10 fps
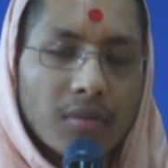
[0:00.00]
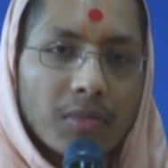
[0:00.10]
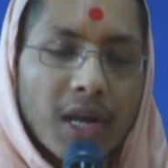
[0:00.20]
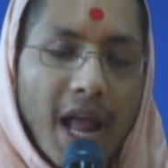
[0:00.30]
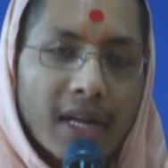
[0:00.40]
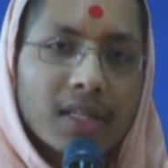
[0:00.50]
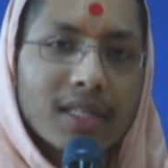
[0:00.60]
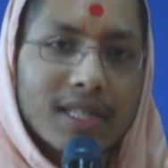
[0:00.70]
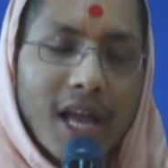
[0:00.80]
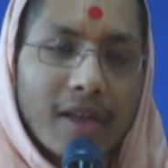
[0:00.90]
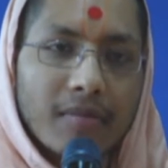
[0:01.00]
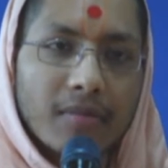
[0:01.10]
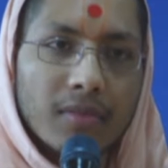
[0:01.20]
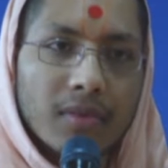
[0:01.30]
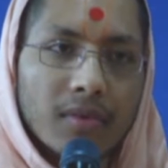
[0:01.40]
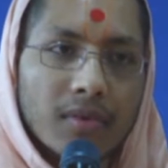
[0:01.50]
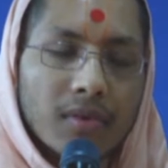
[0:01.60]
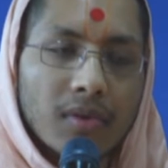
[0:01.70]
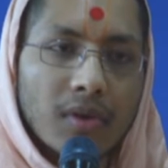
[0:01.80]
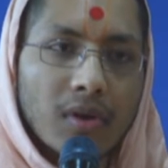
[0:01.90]
But at that time,
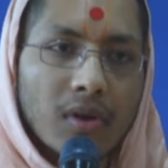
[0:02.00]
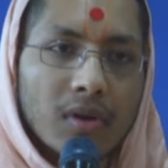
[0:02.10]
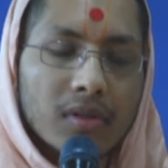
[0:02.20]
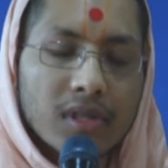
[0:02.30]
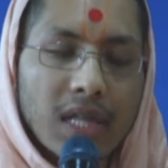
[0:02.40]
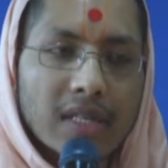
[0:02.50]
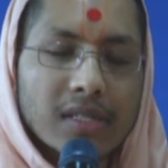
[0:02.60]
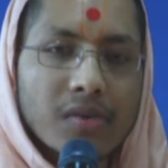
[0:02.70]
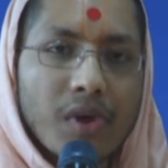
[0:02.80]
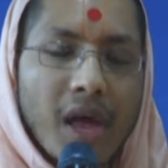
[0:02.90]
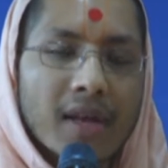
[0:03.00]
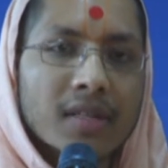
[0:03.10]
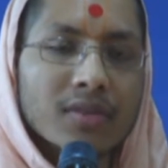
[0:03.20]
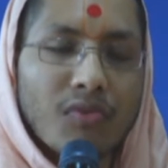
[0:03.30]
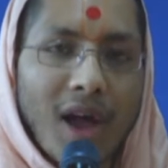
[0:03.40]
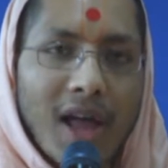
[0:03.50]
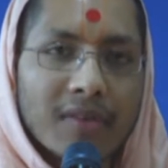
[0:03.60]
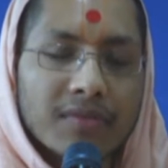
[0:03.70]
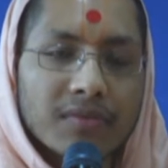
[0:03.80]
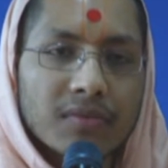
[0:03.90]
Sadashiv and his wife,